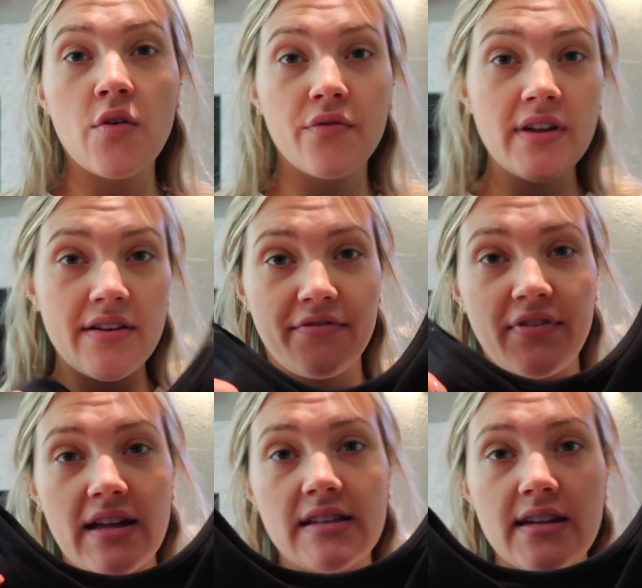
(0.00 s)
Hopefully it
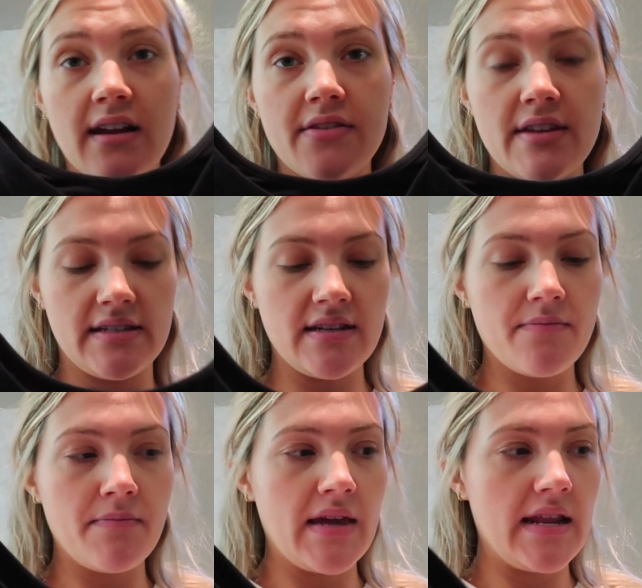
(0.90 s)
fits. I got this in a
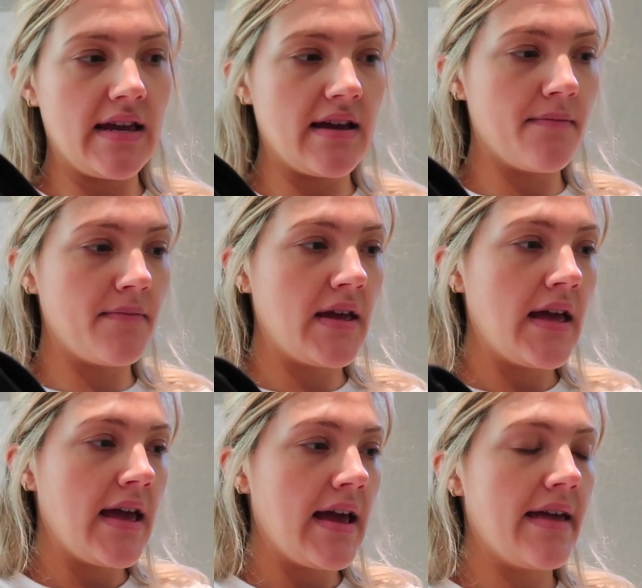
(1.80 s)
medium
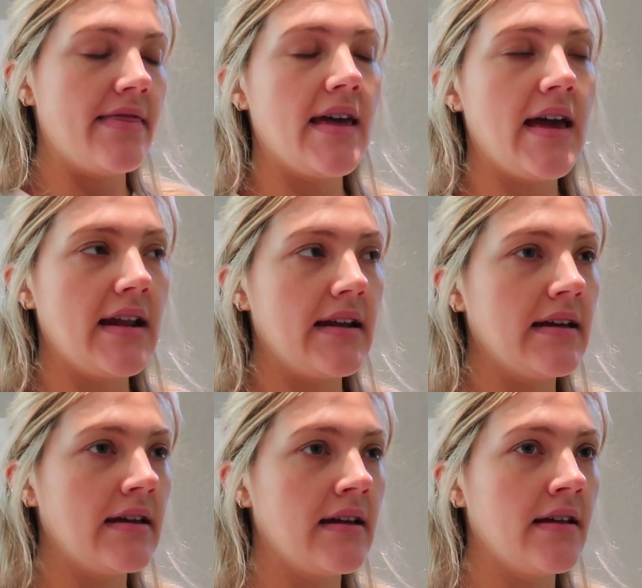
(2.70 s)
and then
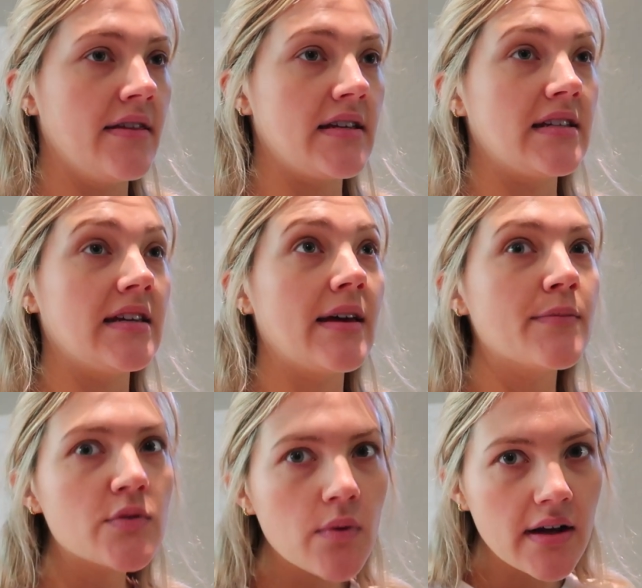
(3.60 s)
the
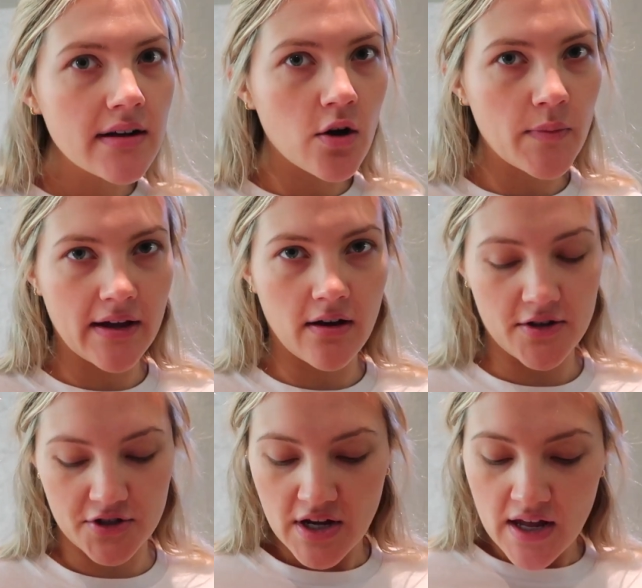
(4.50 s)
Skims one. Oh my
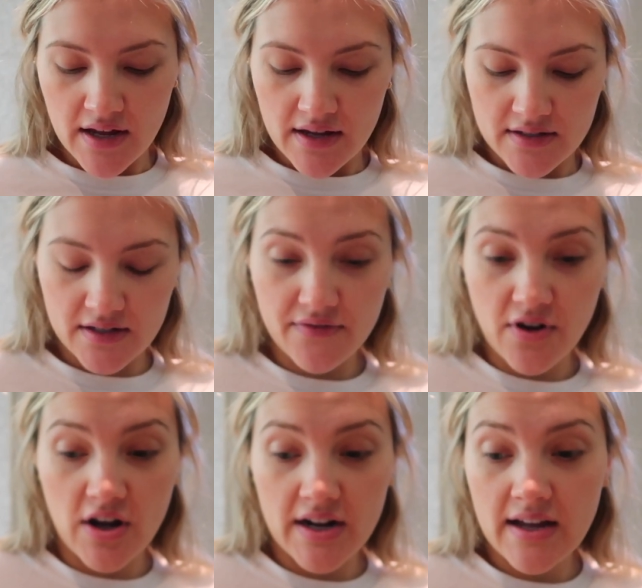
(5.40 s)
gosh.
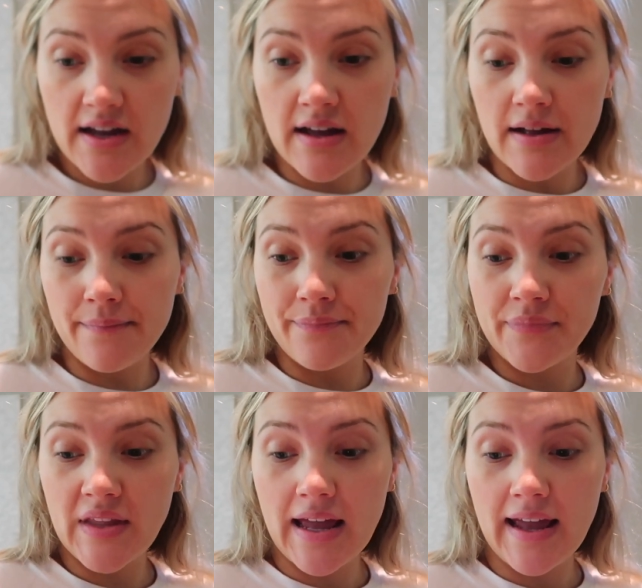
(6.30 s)
Savon, um,
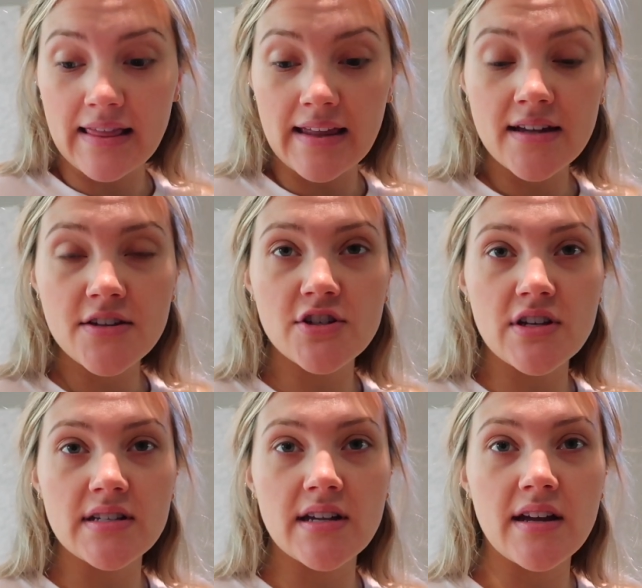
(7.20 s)
Ayla,
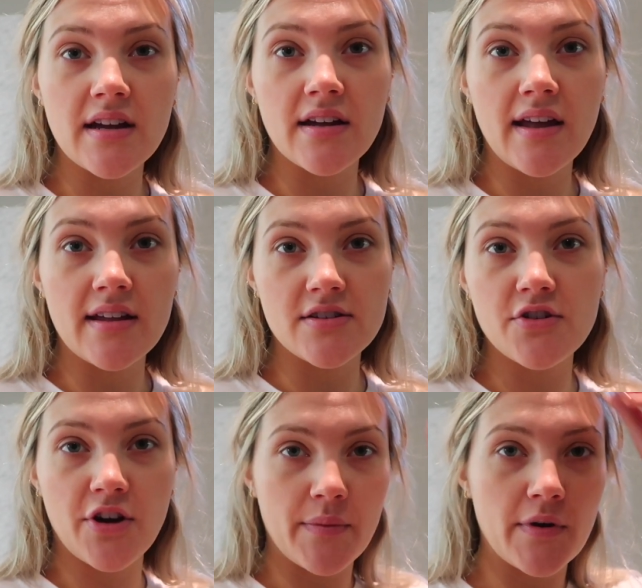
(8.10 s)
she's a
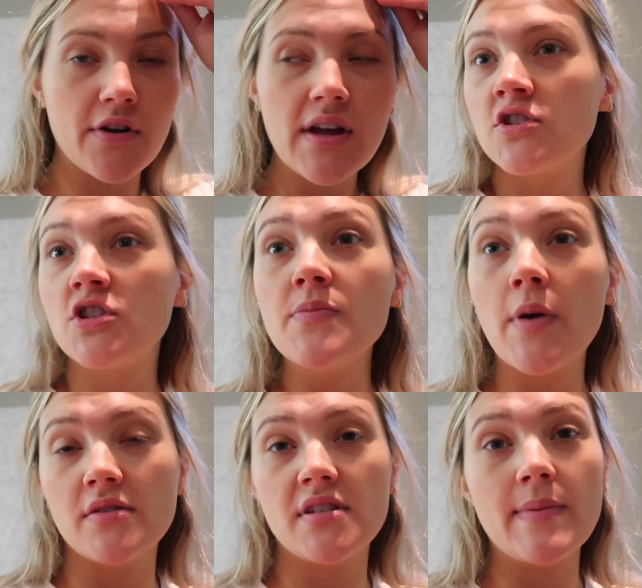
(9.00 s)
Instagrammer. She
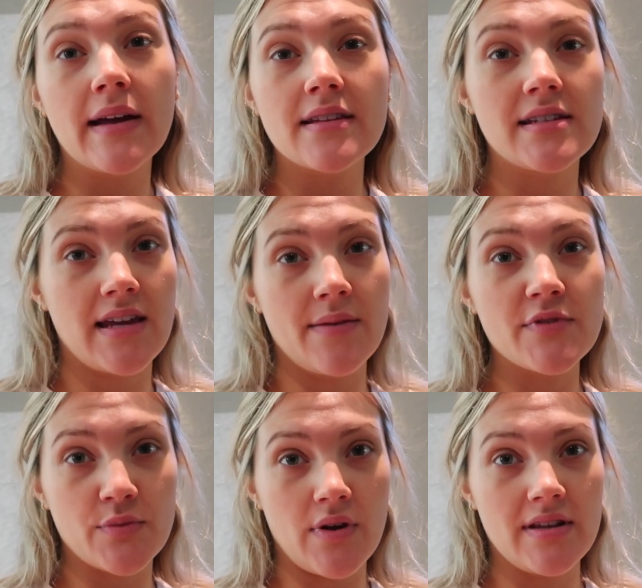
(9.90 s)
posted about the
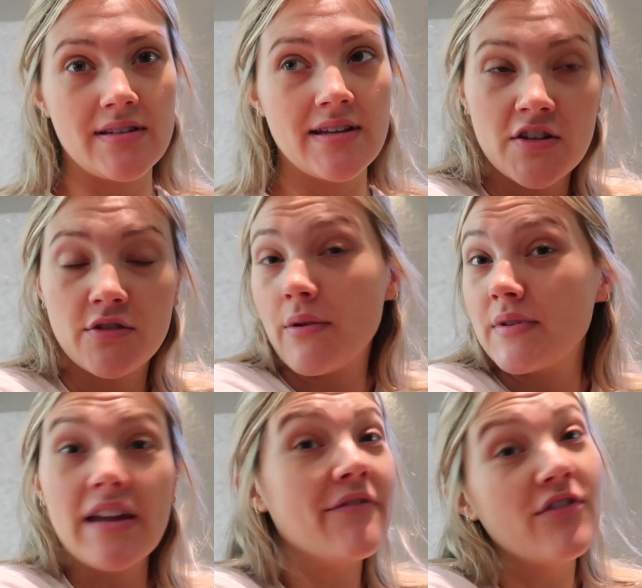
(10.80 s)
Skims ones, so I
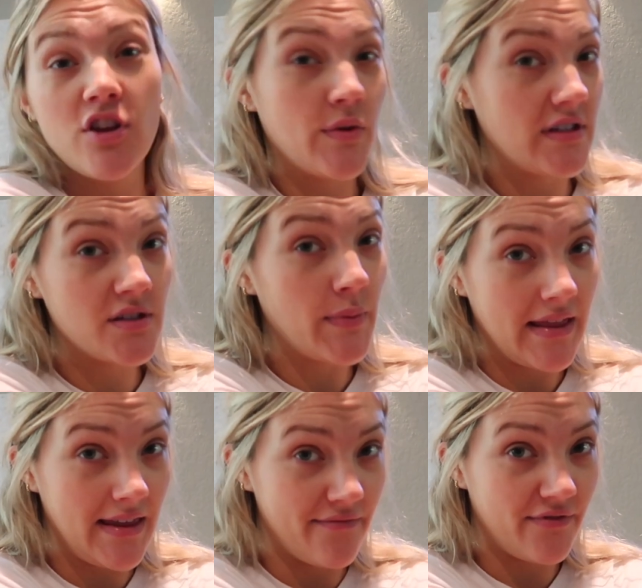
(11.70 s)
was influenced
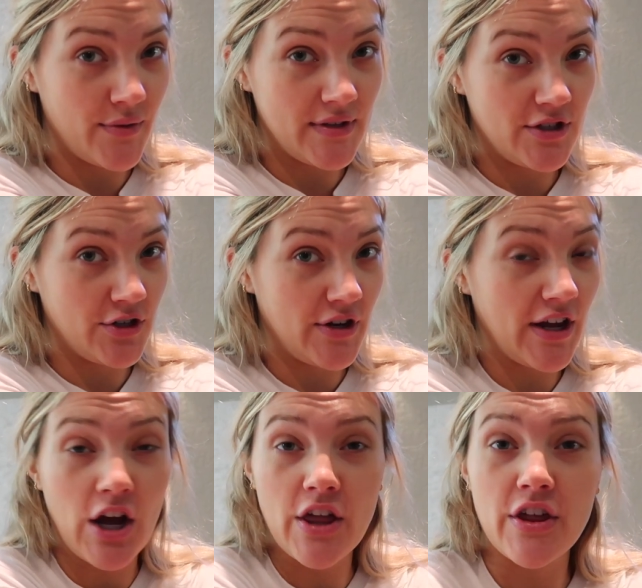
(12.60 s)
by the influencer
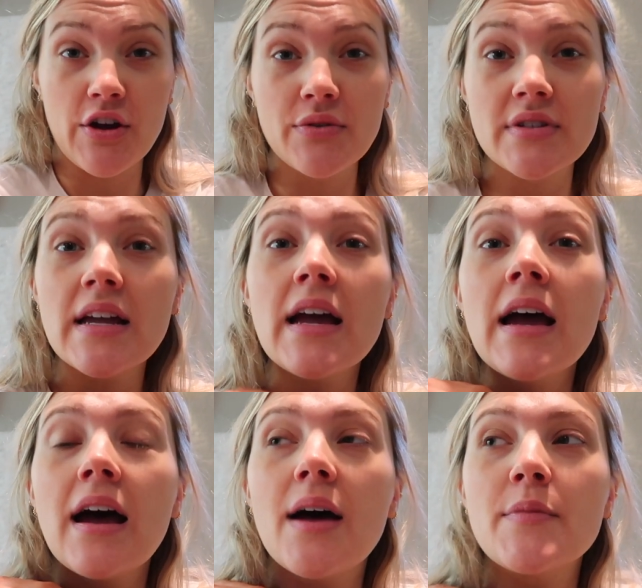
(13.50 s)
and got those.
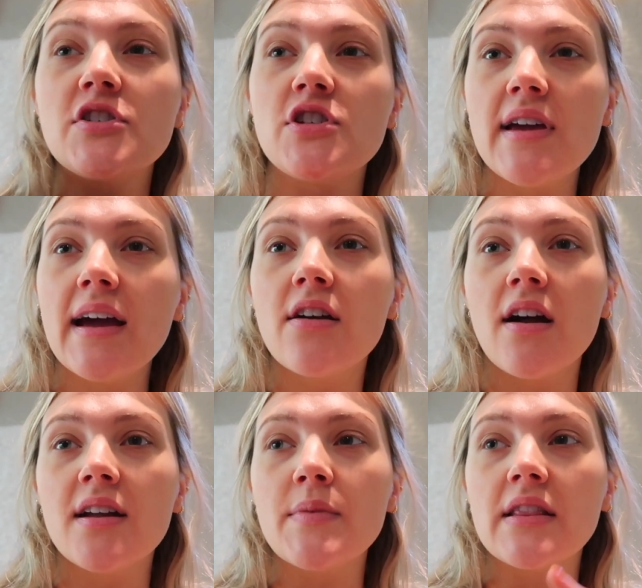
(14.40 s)
Um, but she had
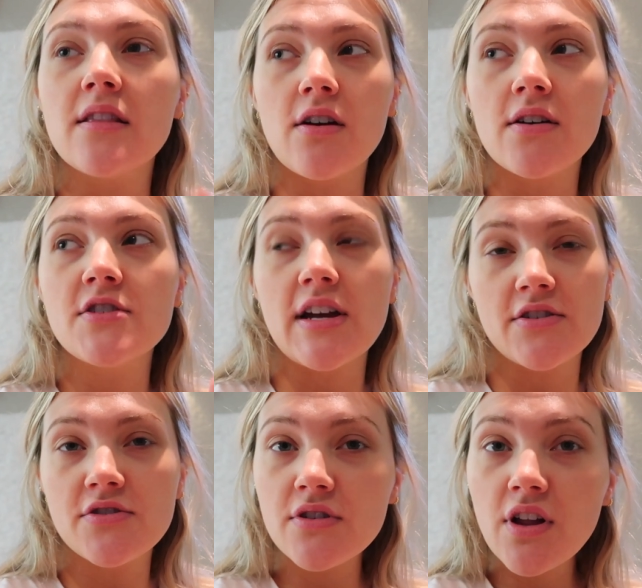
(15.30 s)
gotten them in large,
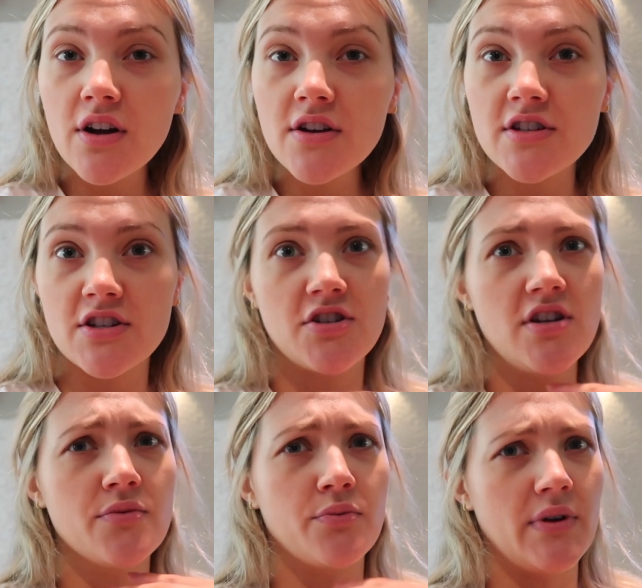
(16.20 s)
extra large, and
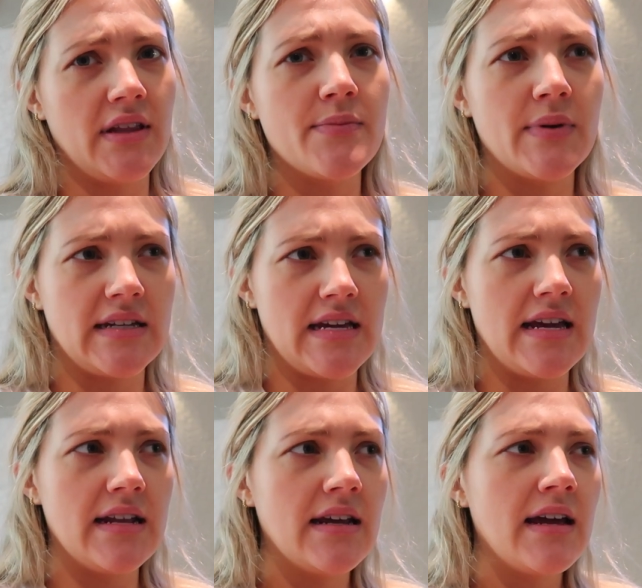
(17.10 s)
she's really
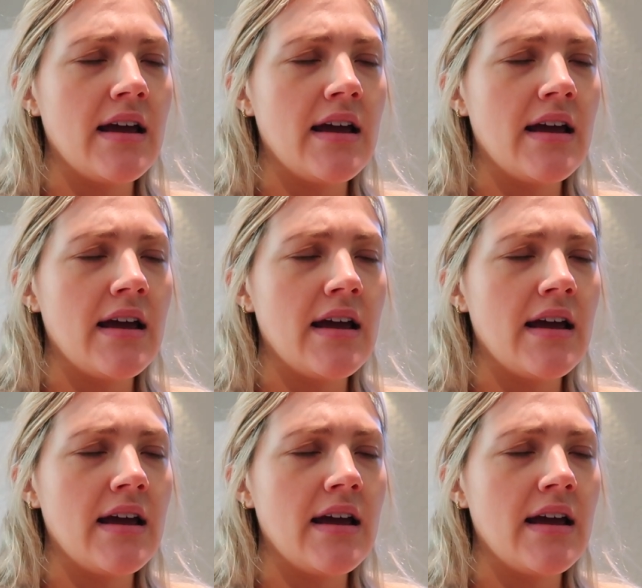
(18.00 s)
petite.